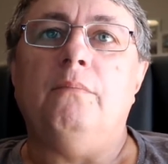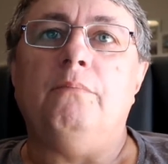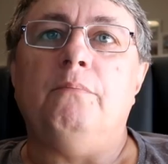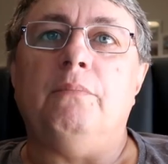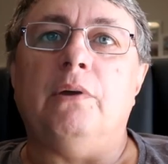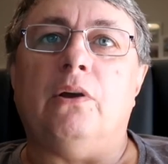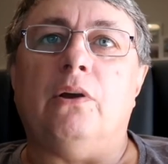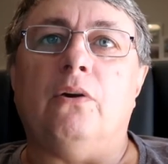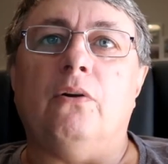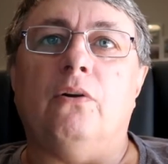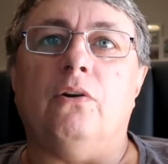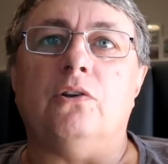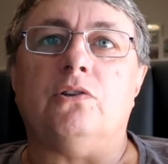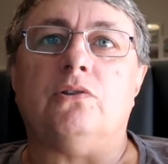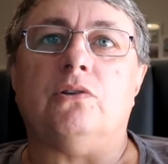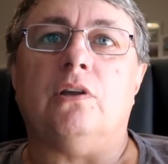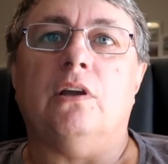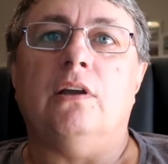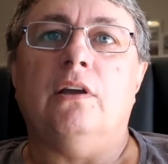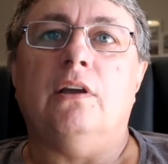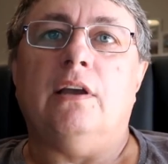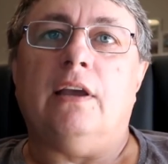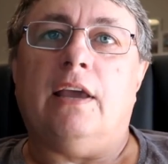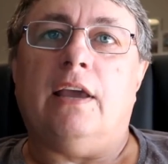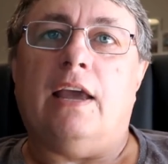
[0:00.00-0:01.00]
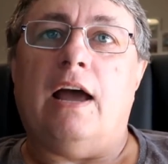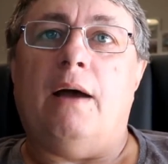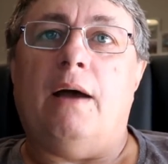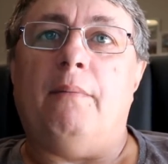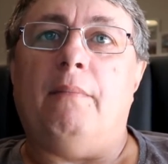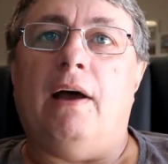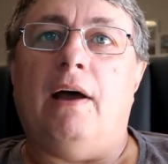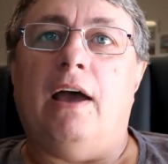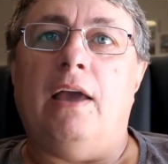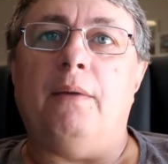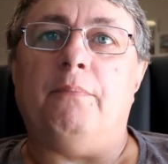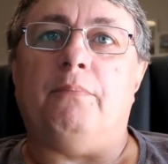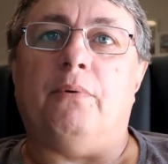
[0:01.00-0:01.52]
because
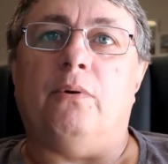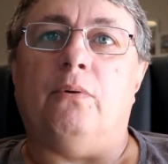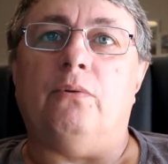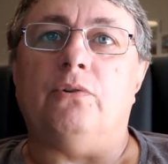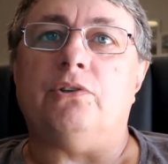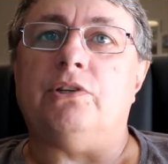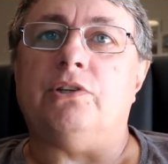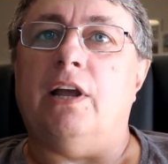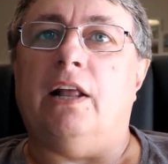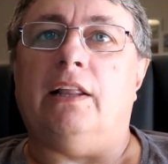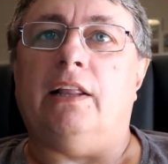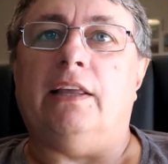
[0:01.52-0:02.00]
come April she